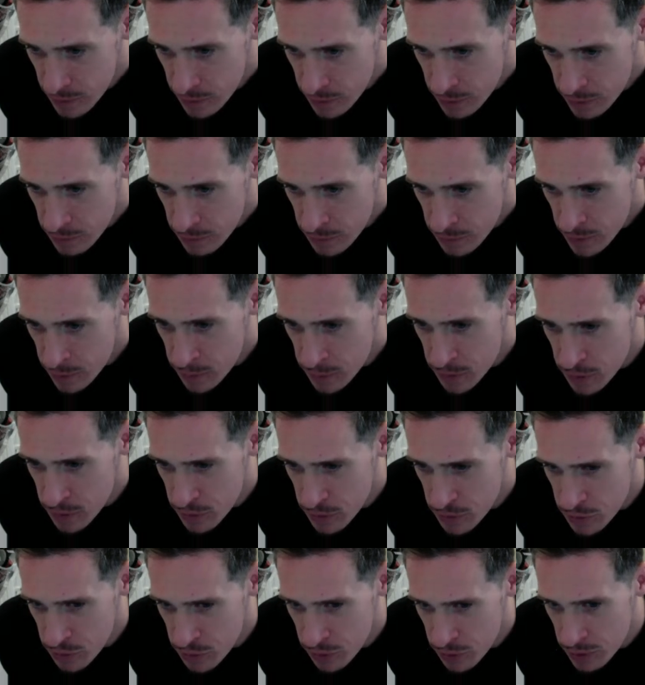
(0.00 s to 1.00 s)
Maybe you're
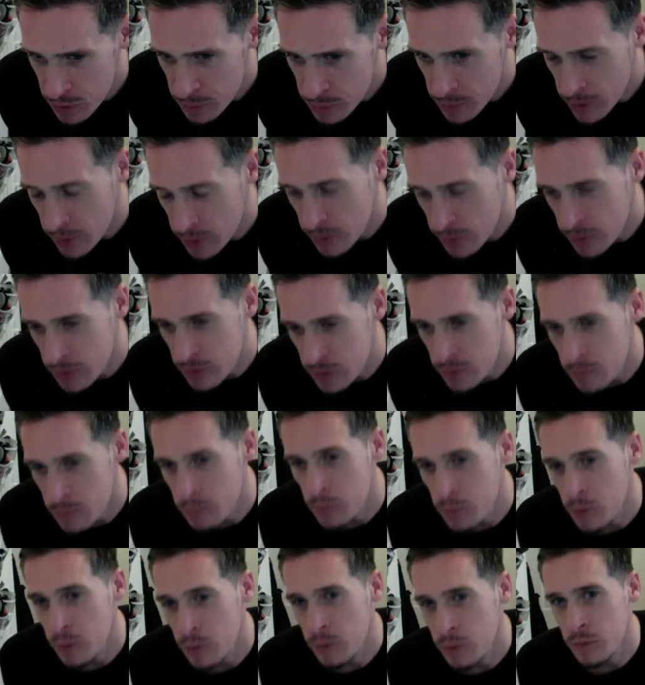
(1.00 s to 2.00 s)
talking about like
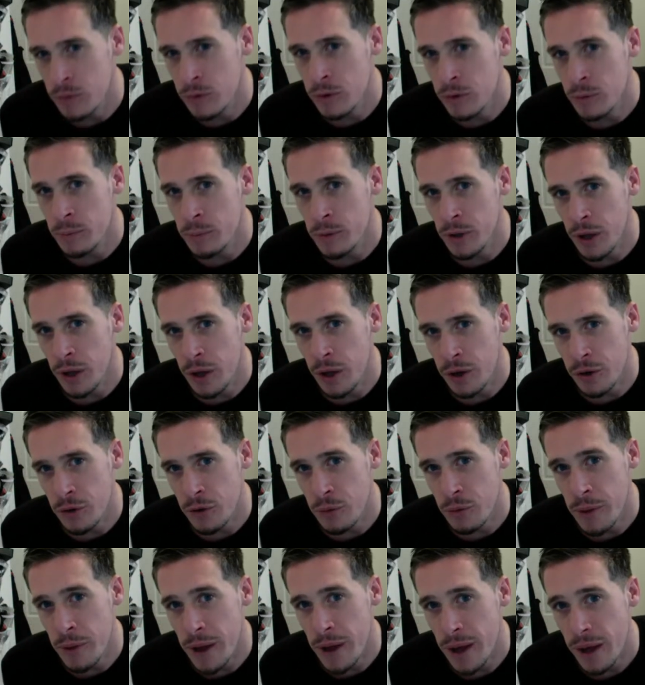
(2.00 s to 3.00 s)
the
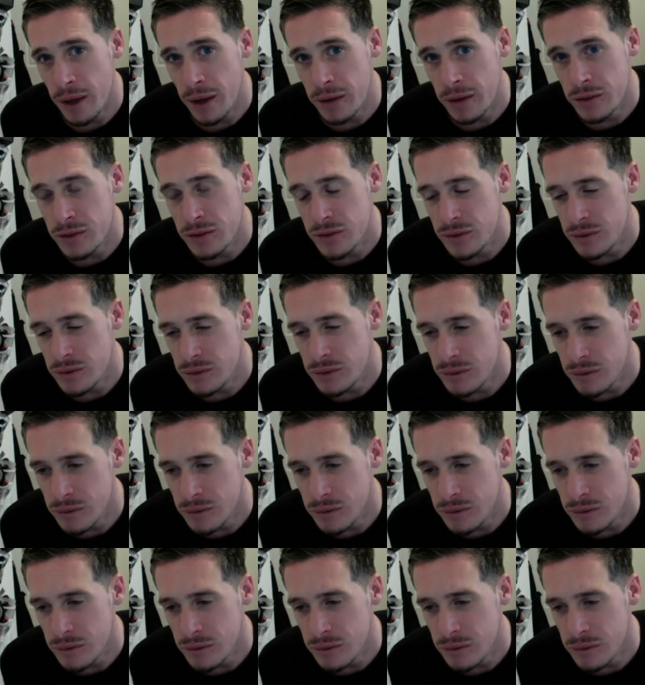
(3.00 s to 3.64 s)
Blotto Max.